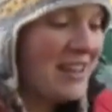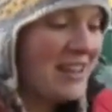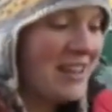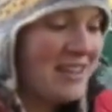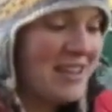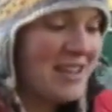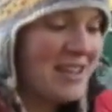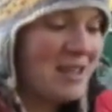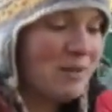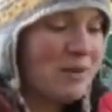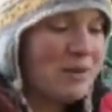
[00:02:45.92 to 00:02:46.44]

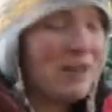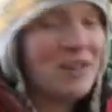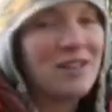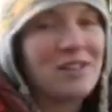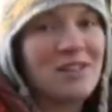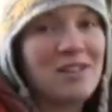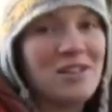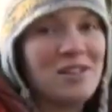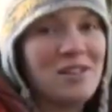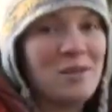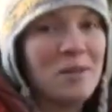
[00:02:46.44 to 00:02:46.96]
this being
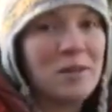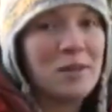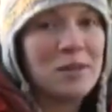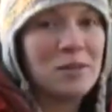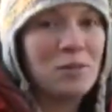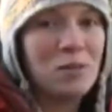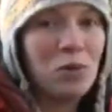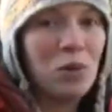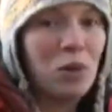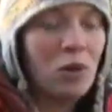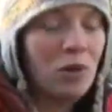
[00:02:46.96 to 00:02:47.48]
done to them, this is
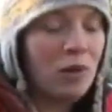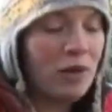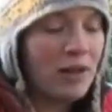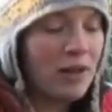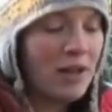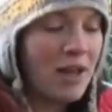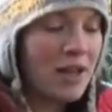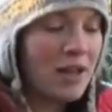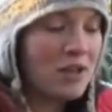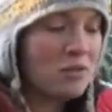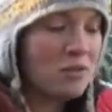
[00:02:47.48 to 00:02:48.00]
purely a
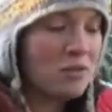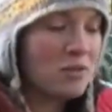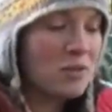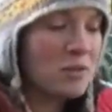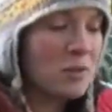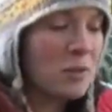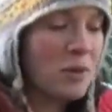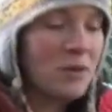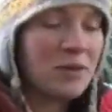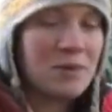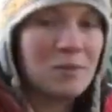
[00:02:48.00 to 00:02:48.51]
natural
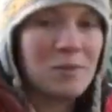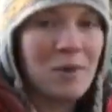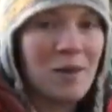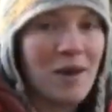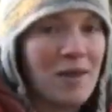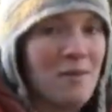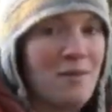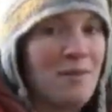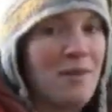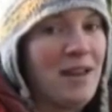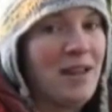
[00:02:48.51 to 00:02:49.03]
response
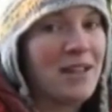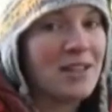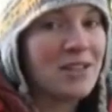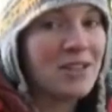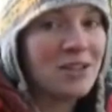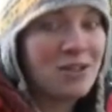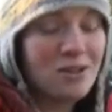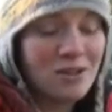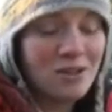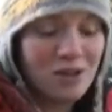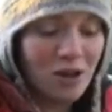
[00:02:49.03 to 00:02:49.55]
by the plant
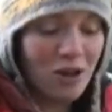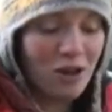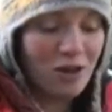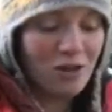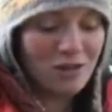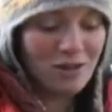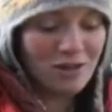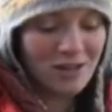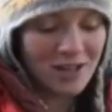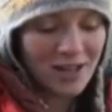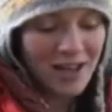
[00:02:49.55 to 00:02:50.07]
to the
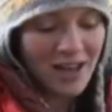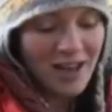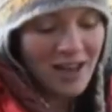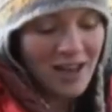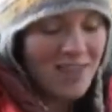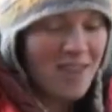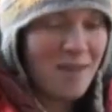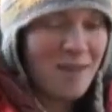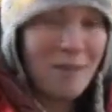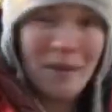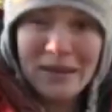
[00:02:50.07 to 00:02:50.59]
cold.
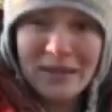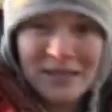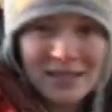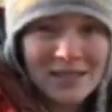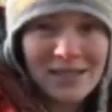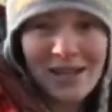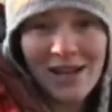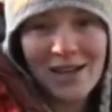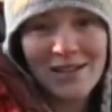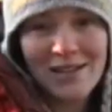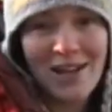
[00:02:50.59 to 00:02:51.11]
They're meant to
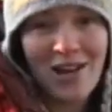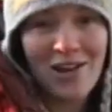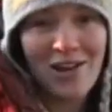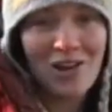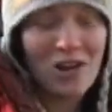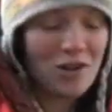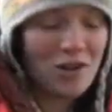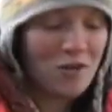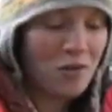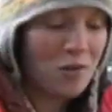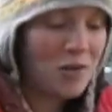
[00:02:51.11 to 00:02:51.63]
die down
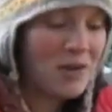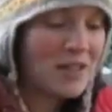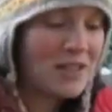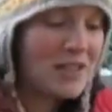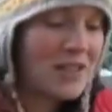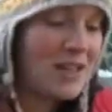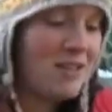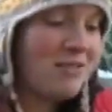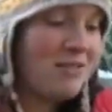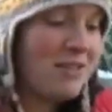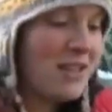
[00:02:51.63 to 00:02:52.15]
over
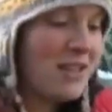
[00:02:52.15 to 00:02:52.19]
winter, and